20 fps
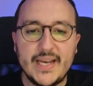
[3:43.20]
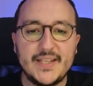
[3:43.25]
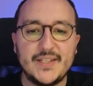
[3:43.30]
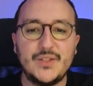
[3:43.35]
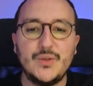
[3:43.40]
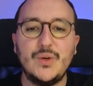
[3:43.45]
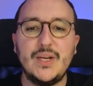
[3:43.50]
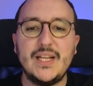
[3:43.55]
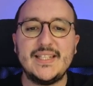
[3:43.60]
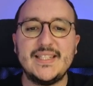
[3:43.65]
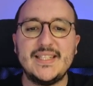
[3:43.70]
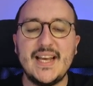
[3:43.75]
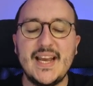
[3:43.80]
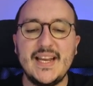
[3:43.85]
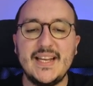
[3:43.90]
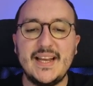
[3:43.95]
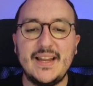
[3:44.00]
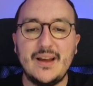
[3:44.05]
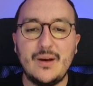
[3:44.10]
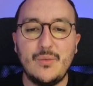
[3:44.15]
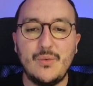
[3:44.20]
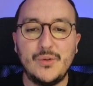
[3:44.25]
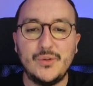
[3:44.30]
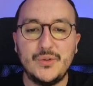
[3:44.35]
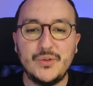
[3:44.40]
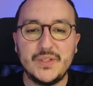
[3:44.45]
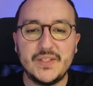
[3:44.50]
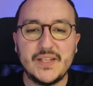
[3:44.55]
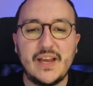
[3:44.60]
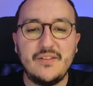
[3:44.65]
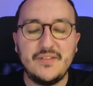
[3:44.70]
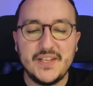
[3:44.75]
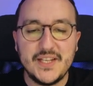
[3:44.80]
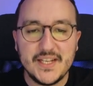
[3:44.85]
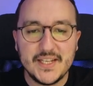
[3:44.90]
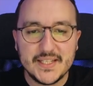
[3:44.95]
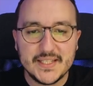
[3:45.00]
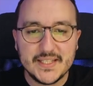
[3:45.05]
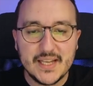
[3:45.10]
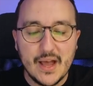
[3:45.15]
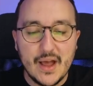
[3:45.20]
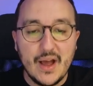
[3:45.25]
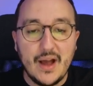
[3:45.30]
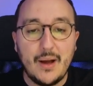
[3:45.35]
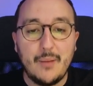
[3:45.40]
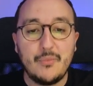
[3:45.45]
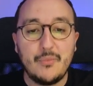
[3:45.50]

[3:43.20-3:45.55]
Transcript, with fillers: so let's say that I want to save this. I'm